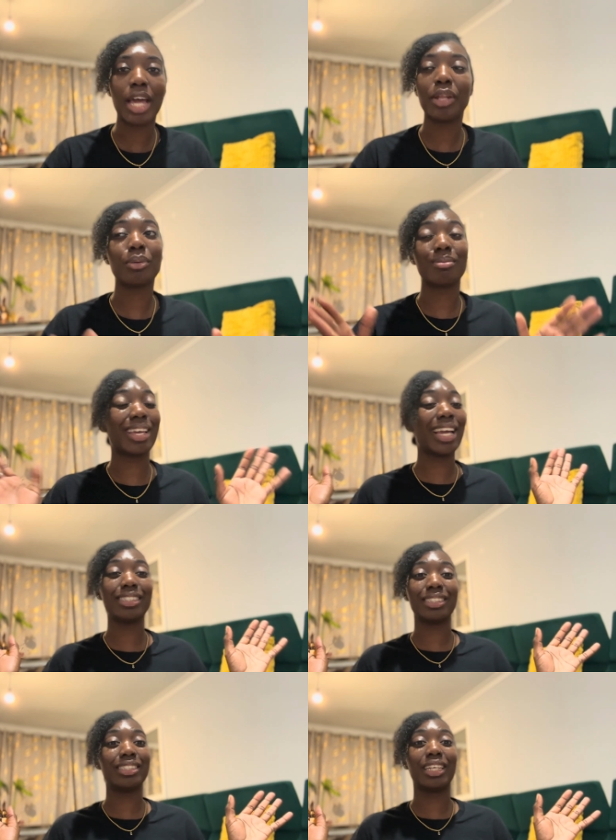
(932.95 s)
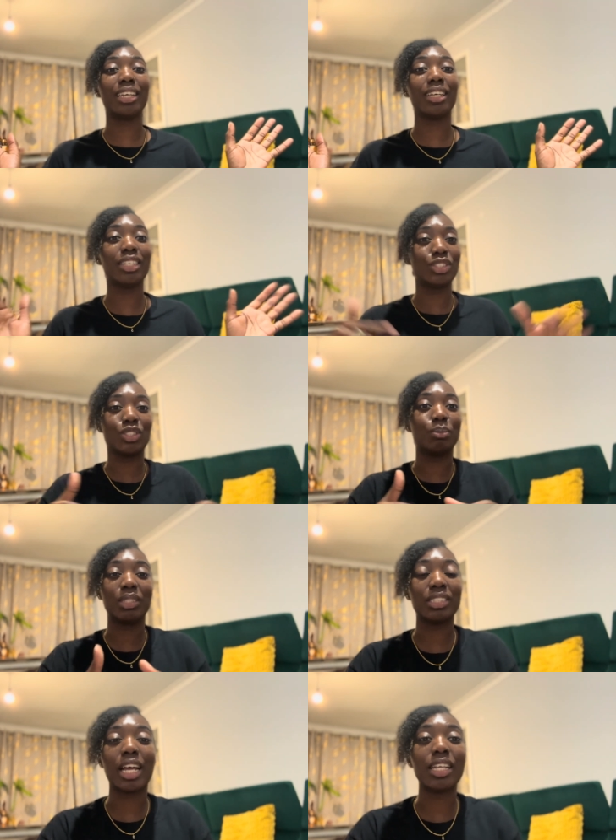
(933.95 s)
I don't care to sit and just be
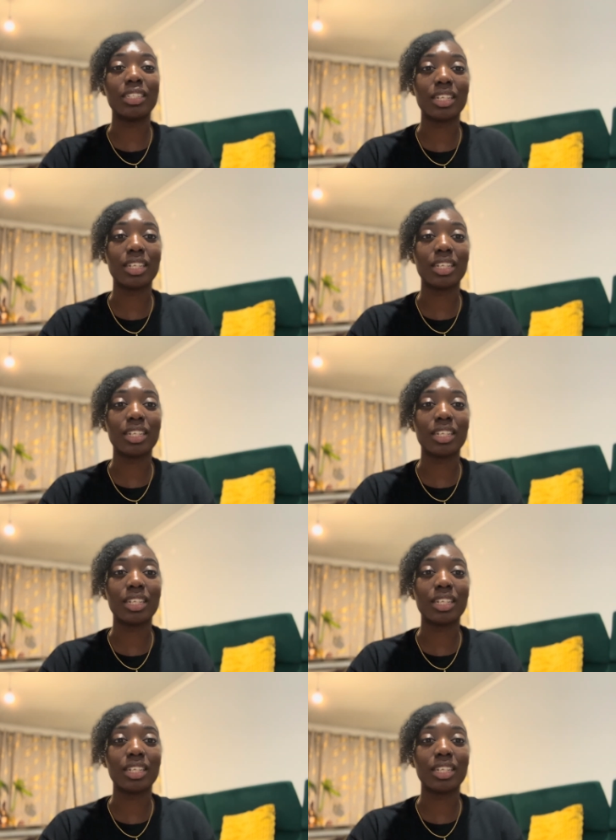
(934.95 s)
silent.